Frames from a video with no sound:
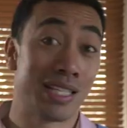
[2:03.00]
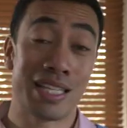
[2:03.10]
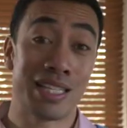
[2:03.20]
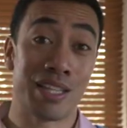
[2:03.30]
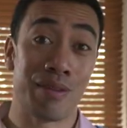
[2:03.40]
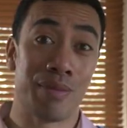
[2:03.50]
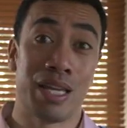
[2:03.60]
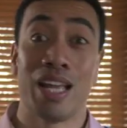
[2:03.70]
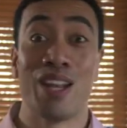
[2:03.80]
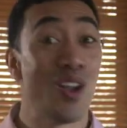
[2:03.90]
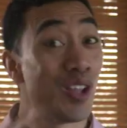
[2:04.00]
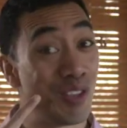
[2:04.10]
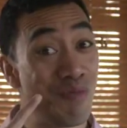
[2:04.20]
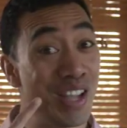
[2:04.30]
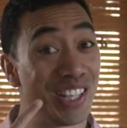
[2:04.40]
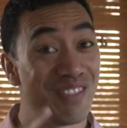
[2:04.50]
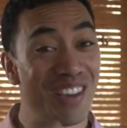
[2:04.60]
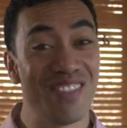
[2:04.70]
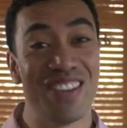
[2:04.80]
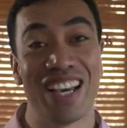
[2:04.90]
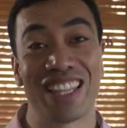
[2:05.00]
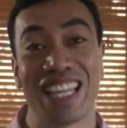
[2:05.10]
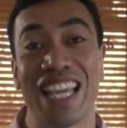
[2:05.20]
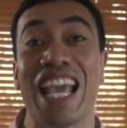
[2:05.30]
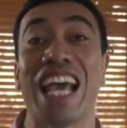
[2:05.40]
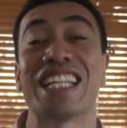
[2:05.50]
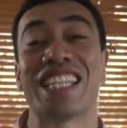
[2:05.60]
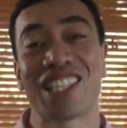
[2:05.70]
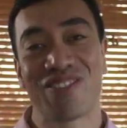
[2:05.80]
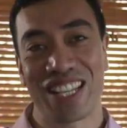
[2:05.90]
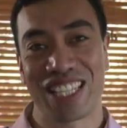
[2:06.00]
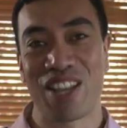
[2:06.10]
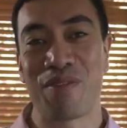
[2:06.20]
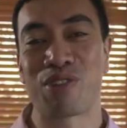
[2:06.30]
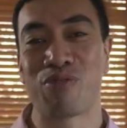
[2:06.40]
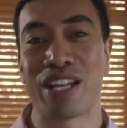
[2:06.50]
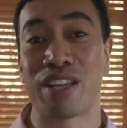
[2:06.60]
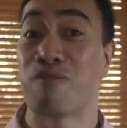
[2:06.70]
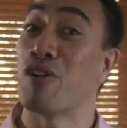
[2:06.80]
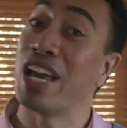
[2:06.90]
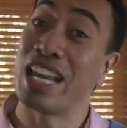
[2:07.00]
system, not to mention my mouth, and gets my stomach ready for